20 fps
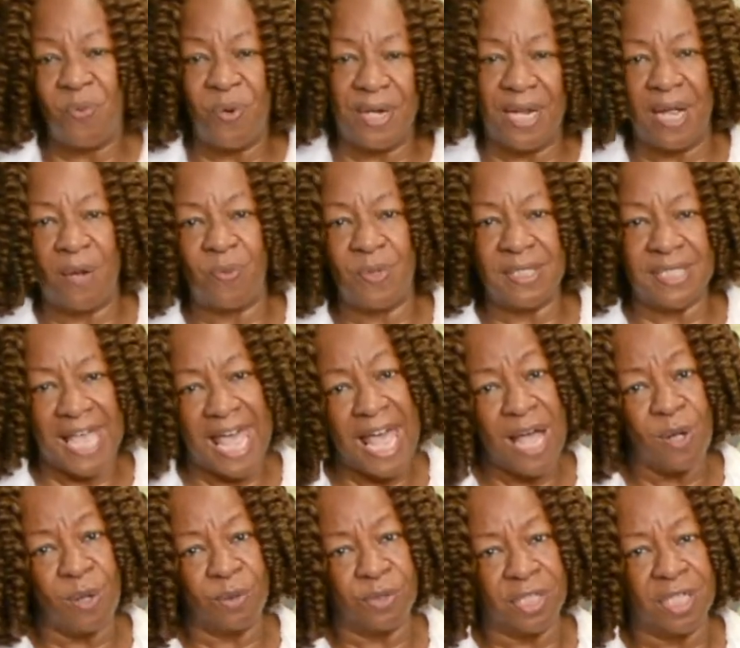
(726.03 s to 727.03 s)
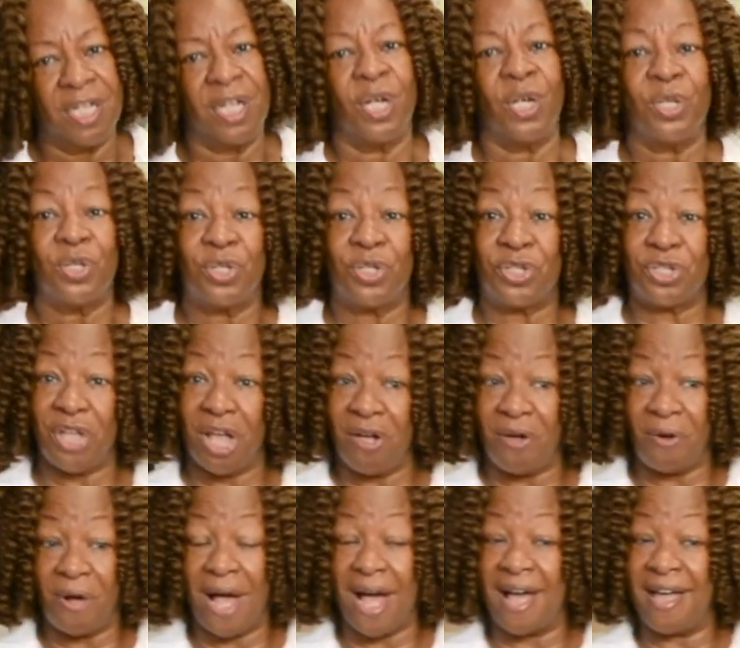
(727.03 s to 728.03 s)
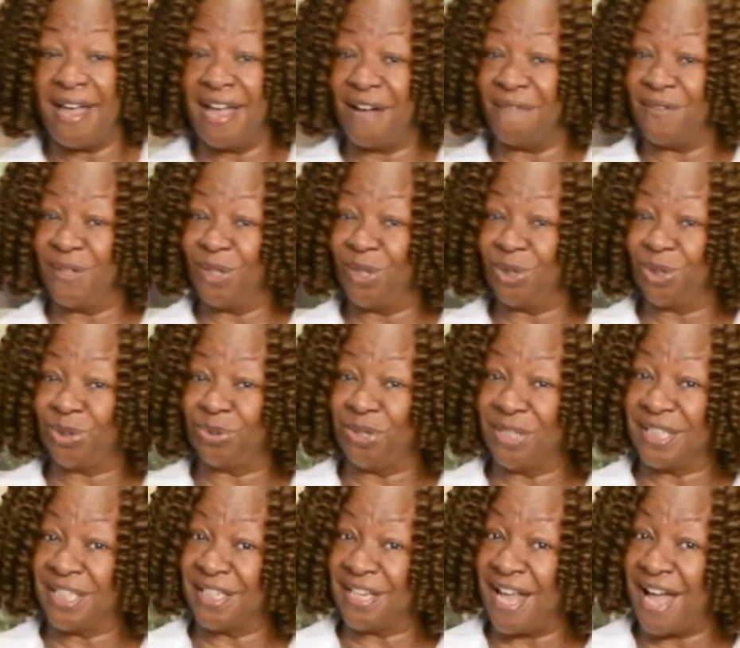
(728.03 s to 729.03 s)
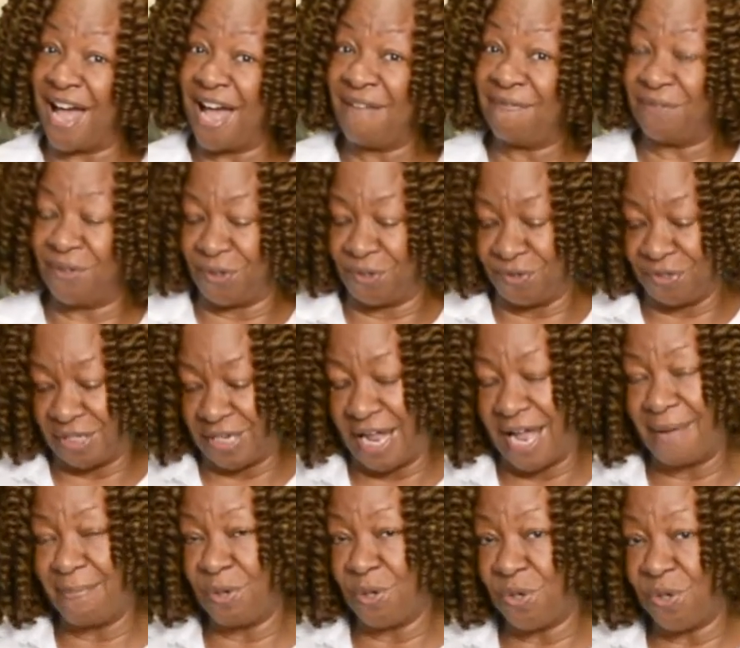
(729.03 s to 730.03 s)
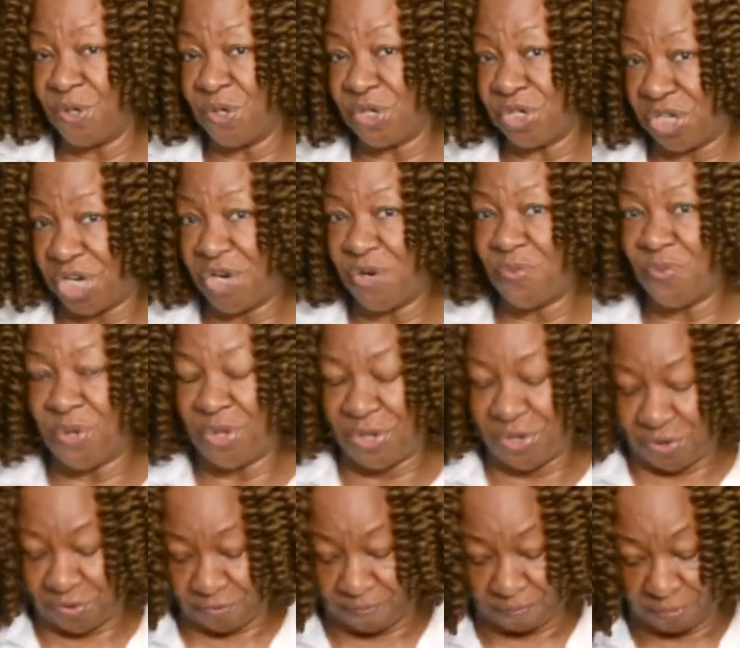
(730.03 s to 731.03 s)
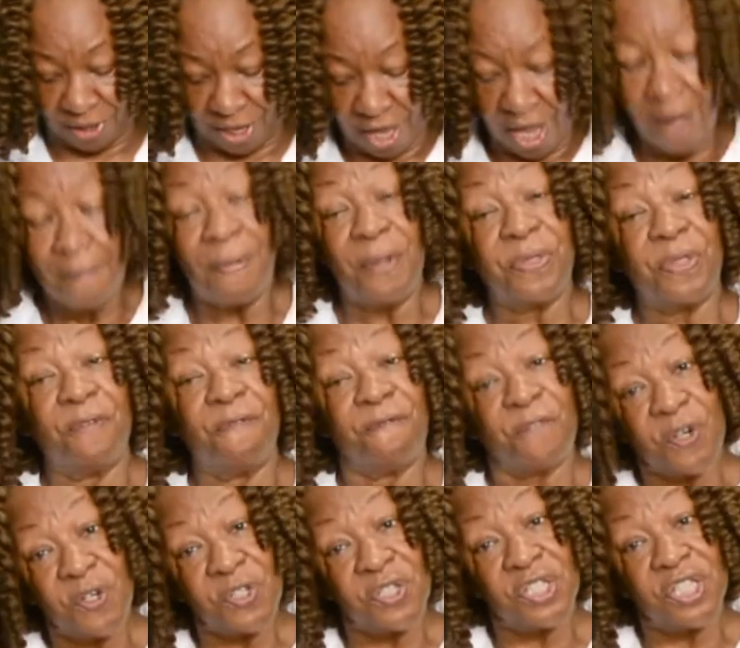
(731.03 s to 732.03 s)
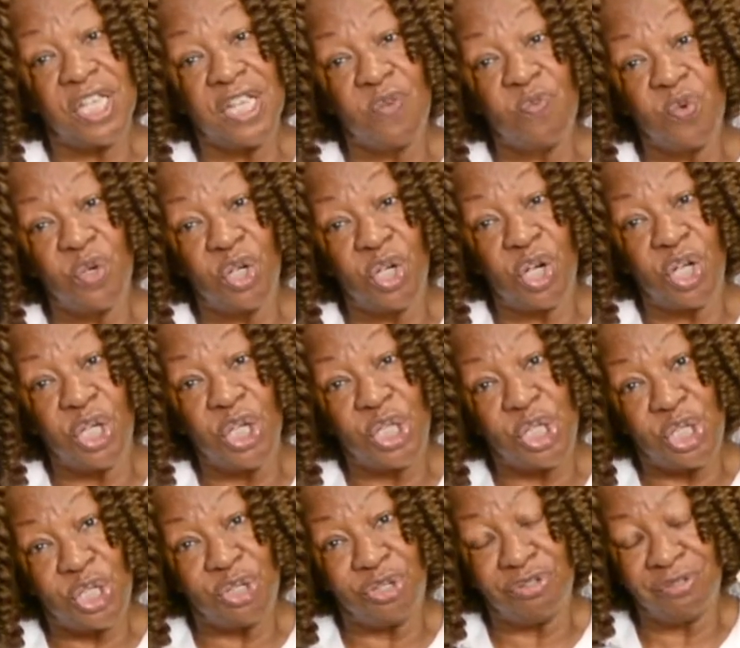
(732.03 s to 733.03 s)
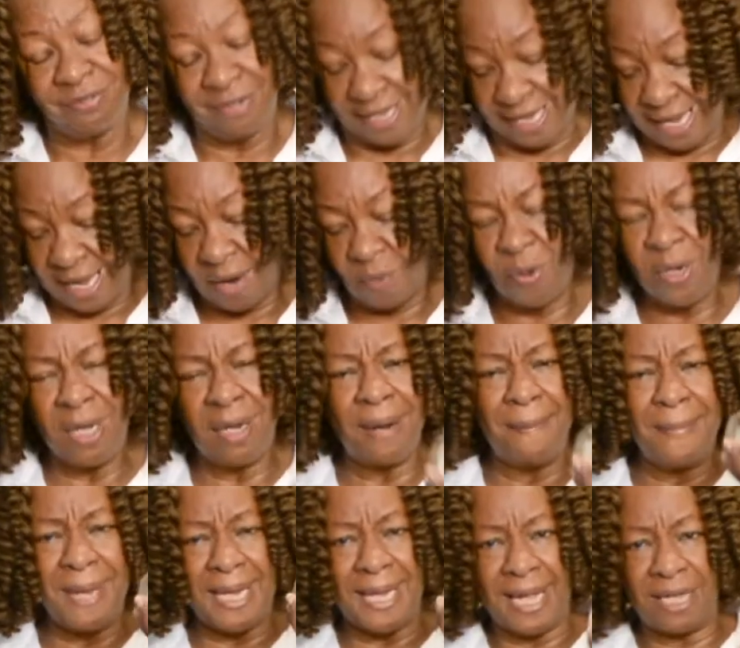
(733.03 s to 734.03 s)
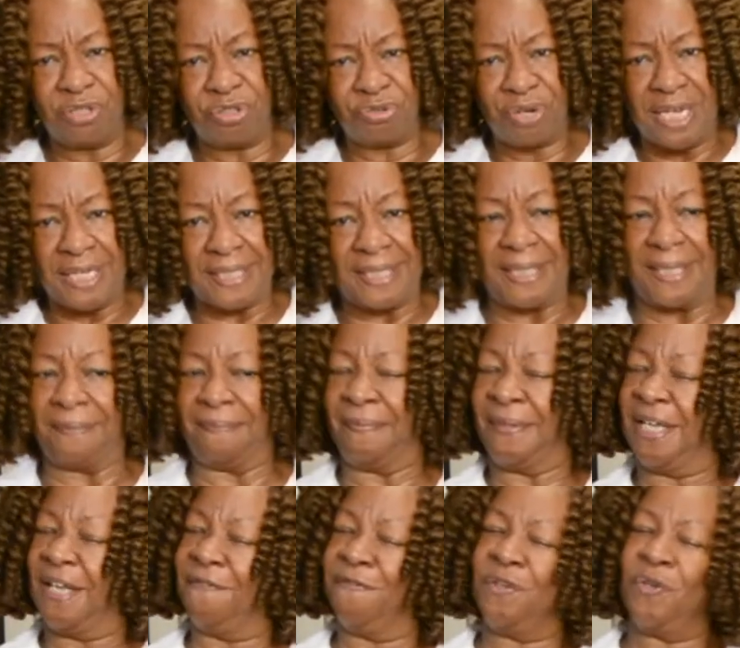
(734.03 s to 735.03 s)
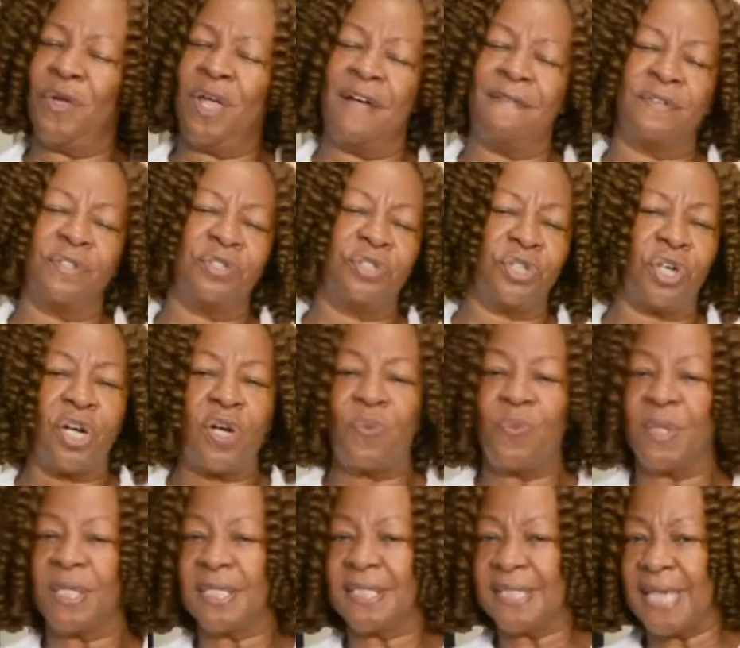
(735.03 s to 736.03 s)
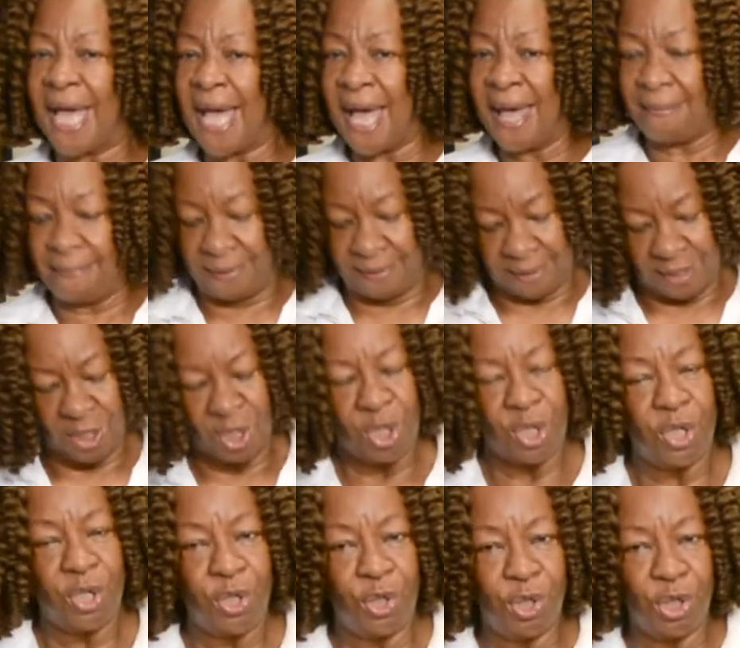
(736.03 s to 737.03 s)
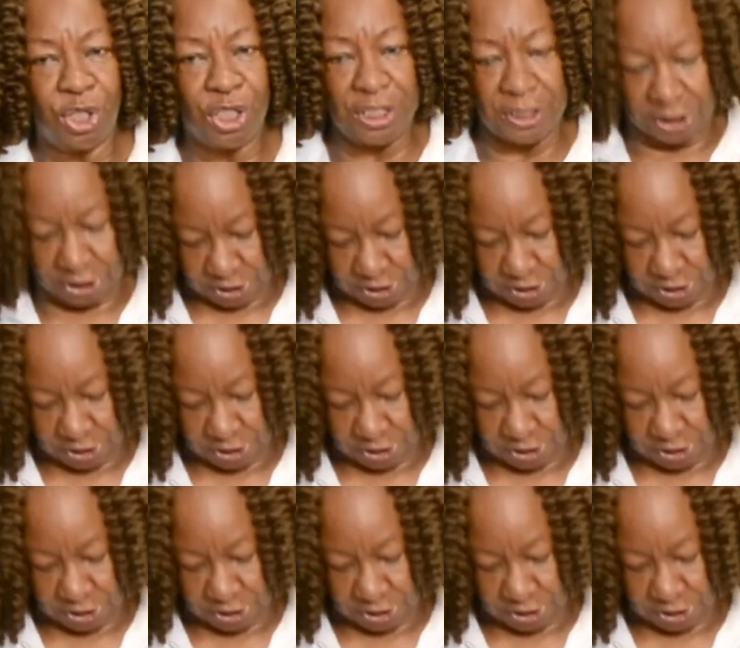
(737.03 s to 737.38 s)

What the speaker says: when I was out. So I have a little trick that I've learned that I'm going to share with you. But the first thing we're going to do, we're going to make our dressing. If you have a jar with a top, you're good to